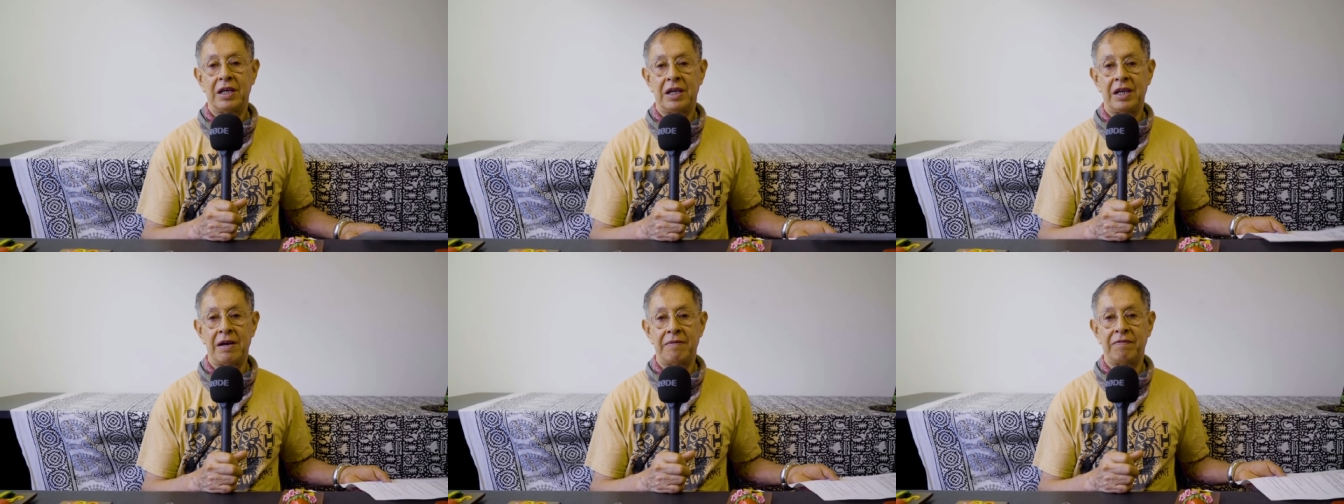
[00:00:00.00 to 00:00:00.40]

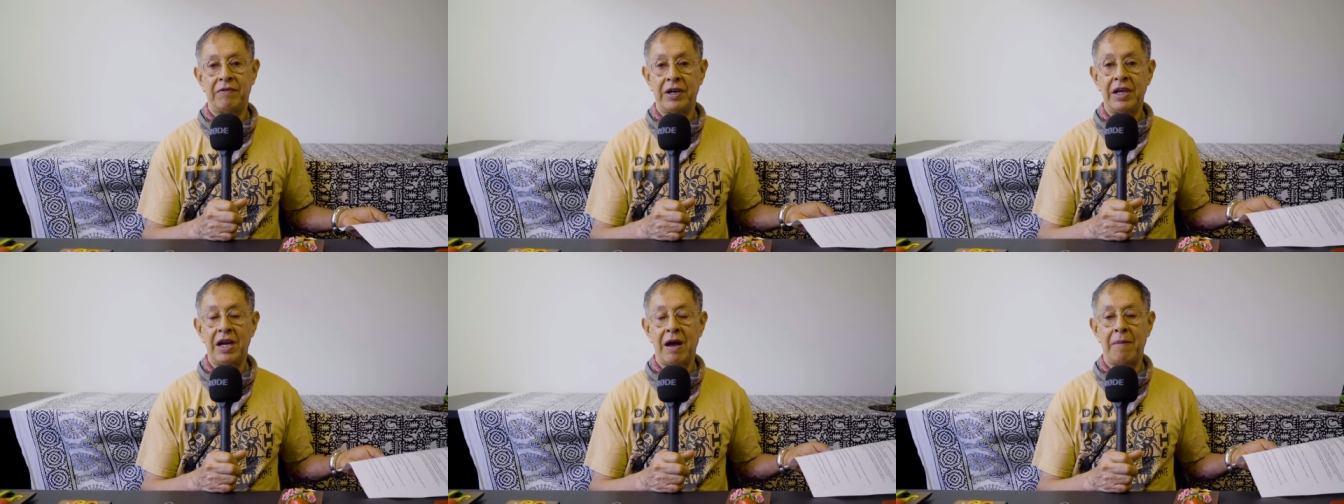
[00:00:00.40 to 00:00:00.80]
And I'm
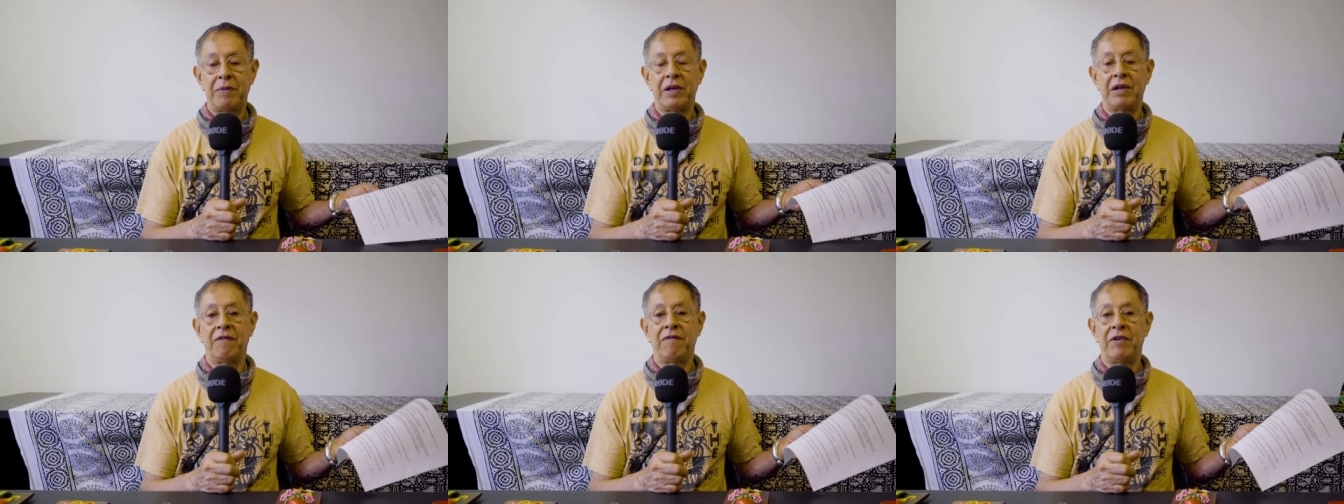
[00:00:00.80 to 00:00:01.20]
very
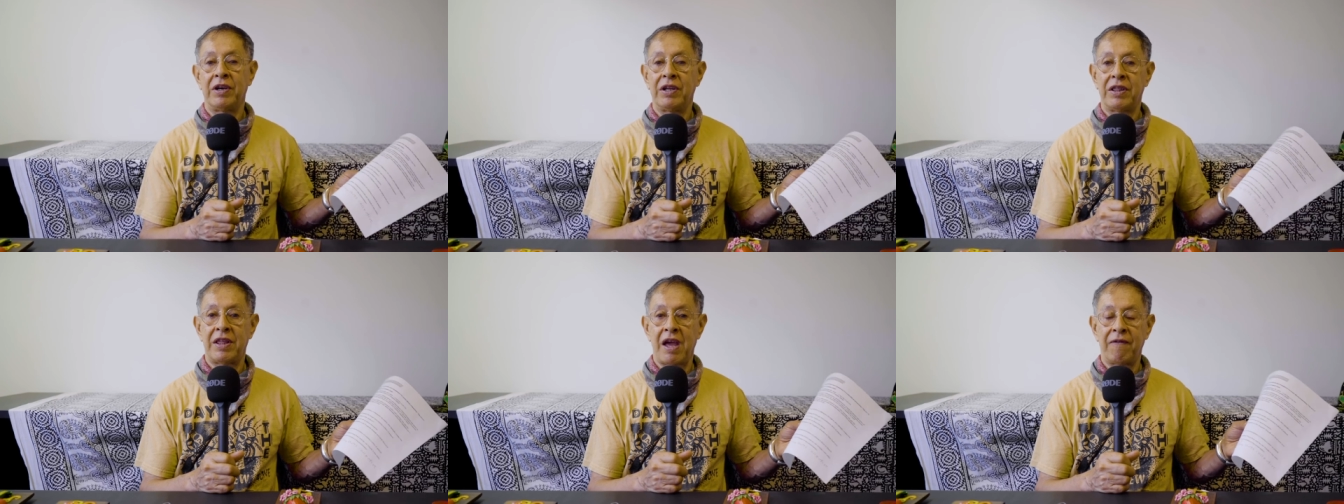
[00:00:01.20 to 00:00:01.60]
happy and
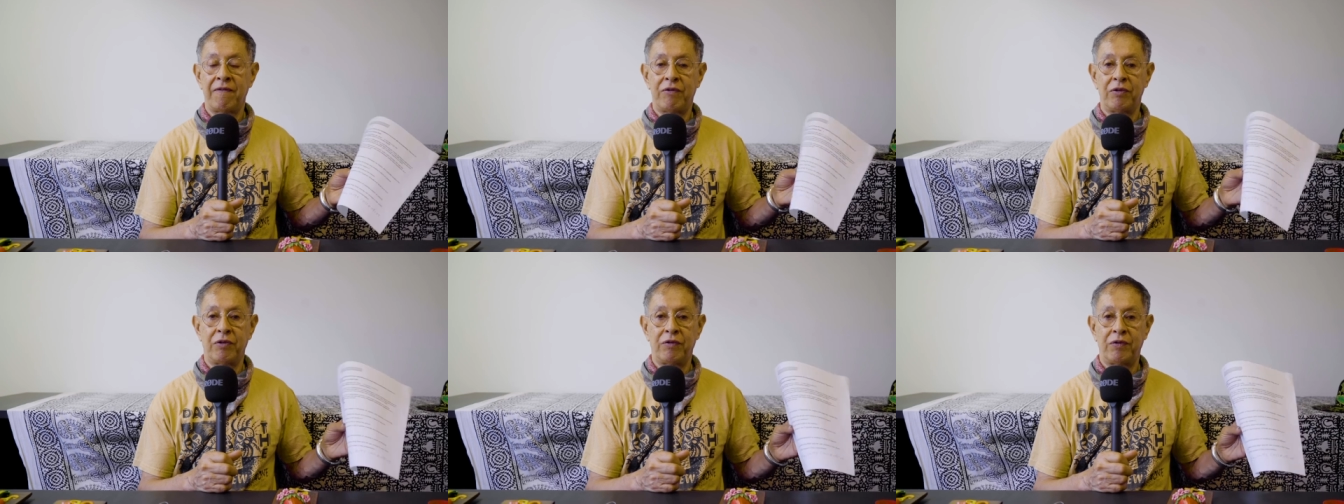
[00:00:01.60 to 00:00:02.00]
very
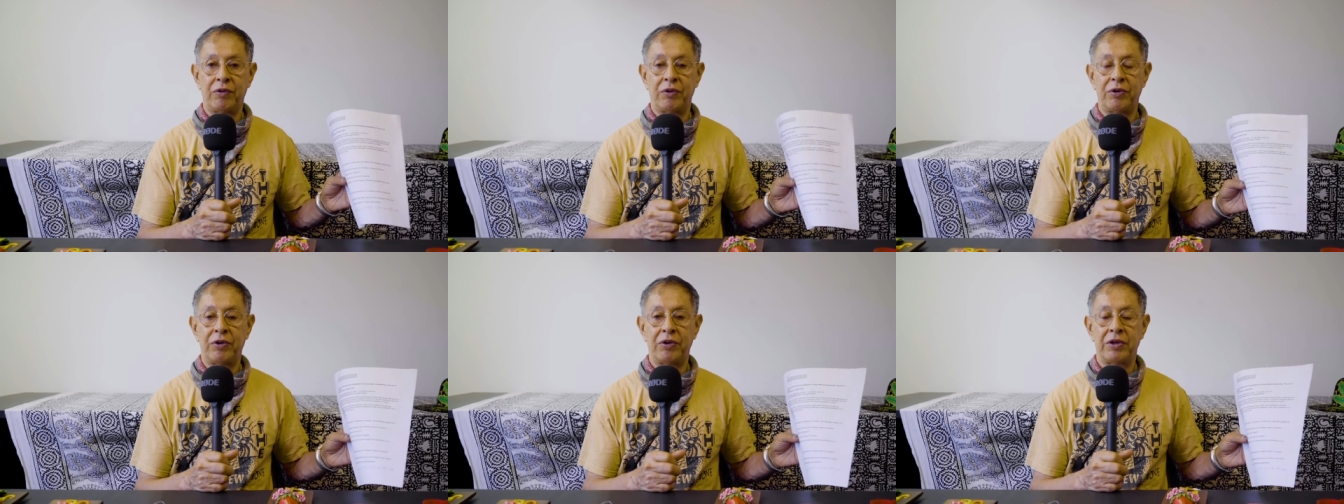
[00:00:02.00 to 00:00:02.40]
thankful
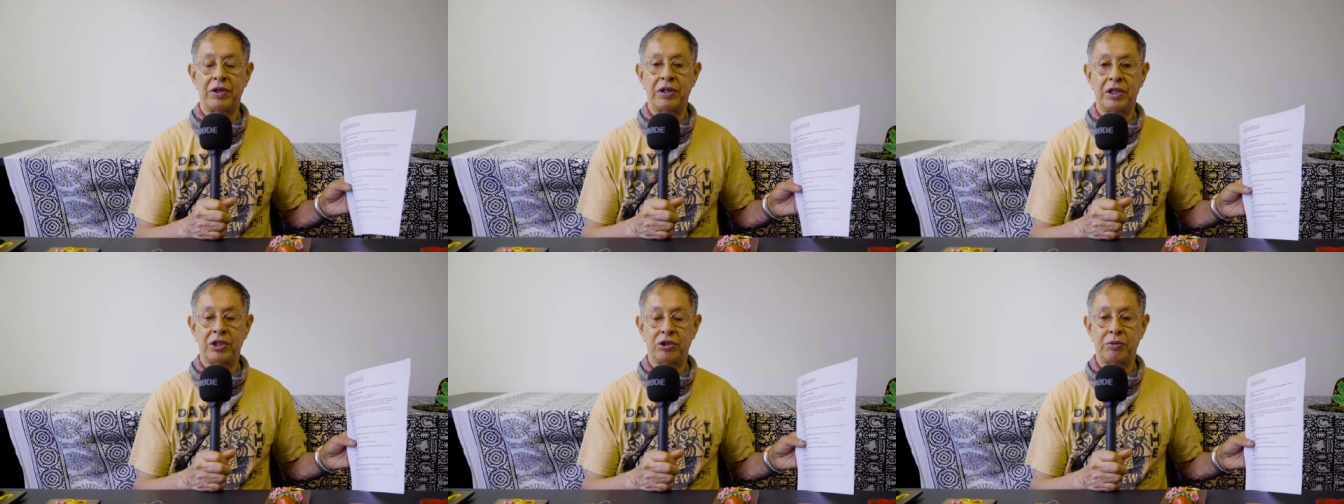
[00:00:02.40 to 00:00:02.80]
for
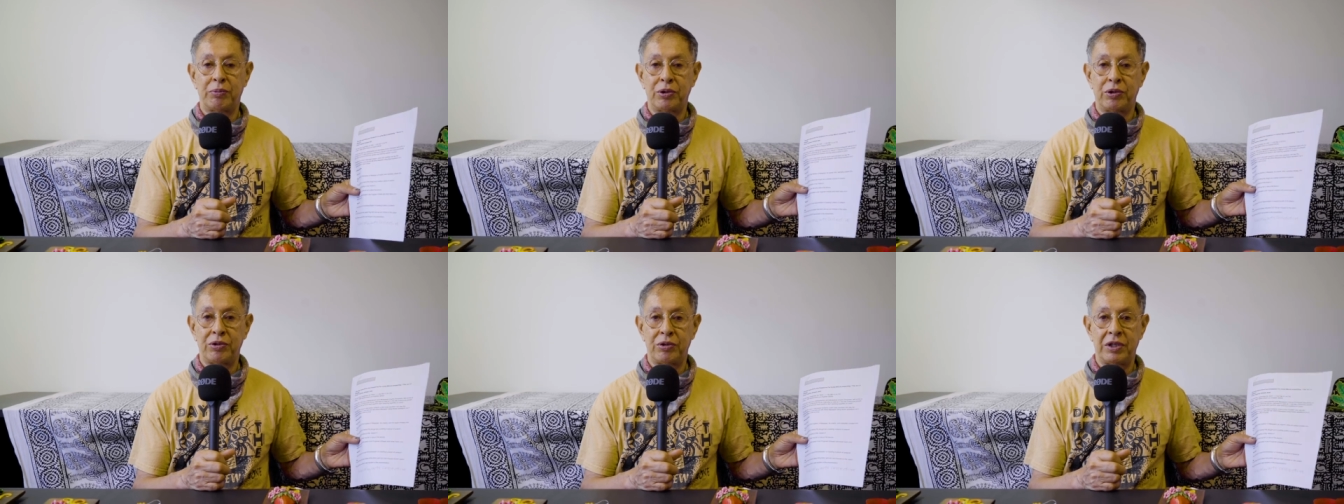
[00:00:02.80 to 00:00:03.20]
this
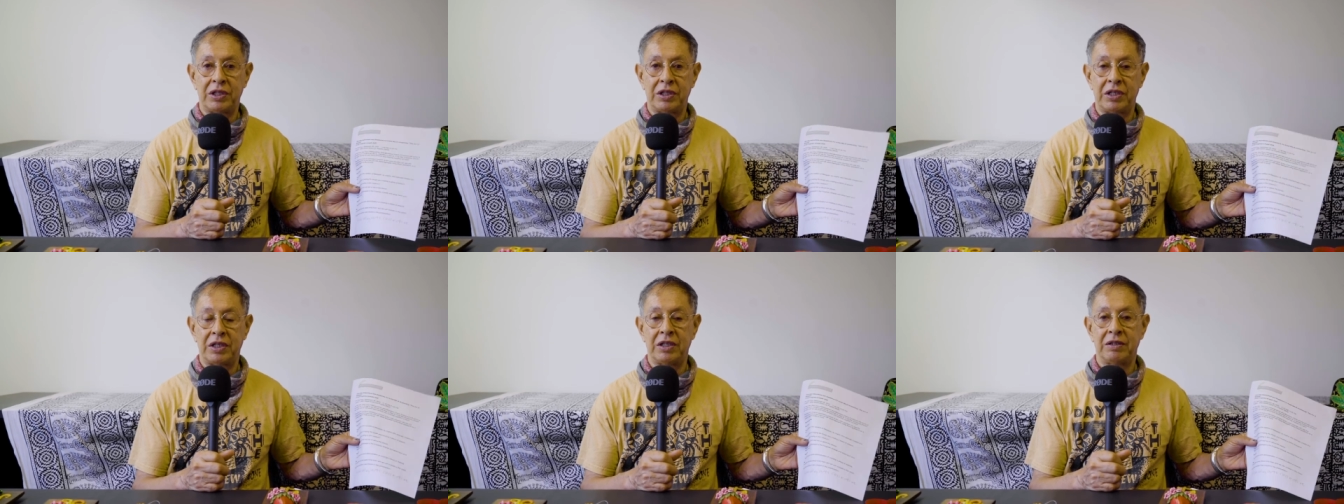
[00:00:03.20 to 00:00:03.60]

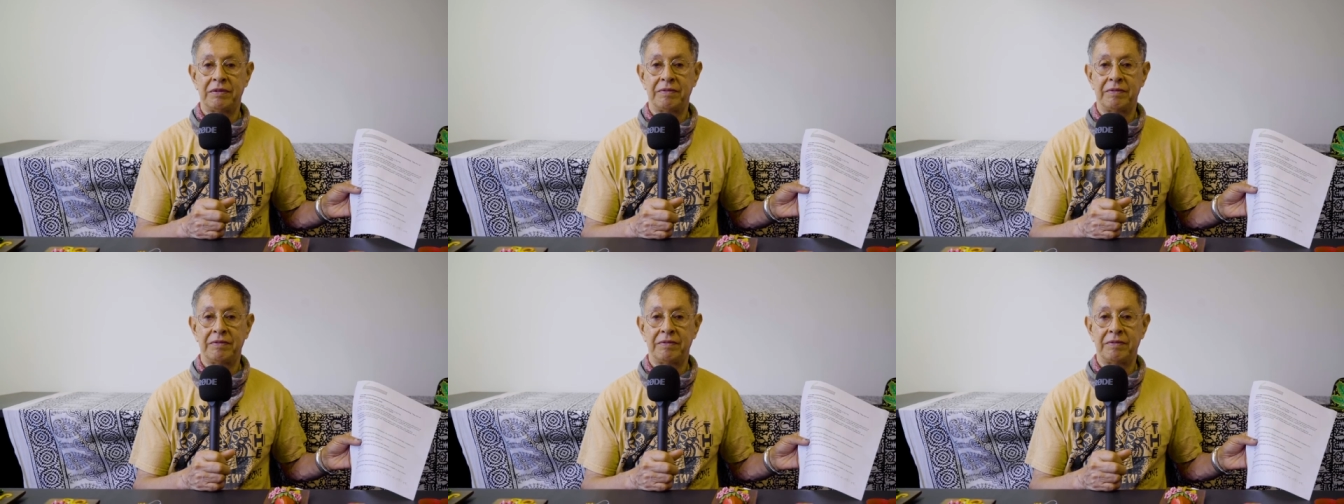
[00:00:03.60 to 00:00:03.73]
opportunity.